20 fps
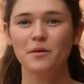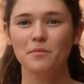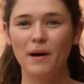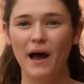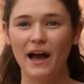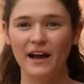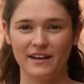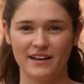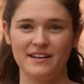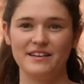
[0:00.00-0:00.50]

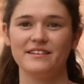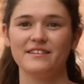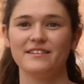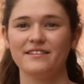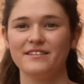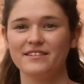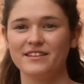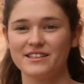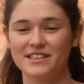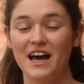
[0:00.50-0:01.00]
back
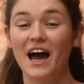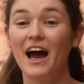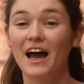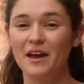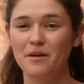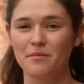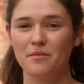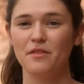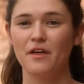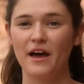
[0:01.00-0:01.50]
in the
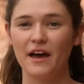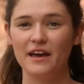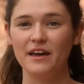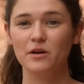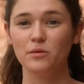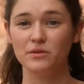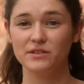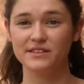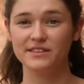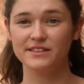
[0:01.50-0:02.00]
time that
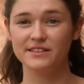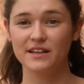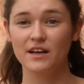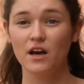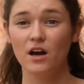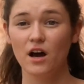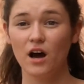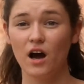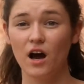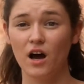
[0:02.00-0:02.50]
it was
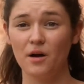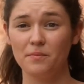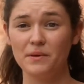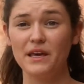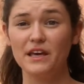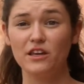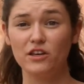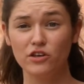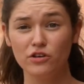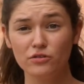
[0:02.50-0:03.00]
uh,
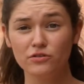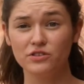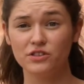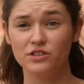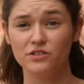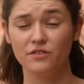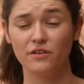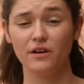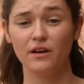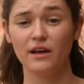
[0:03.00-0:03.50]
being
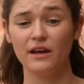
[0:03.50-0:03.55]
used.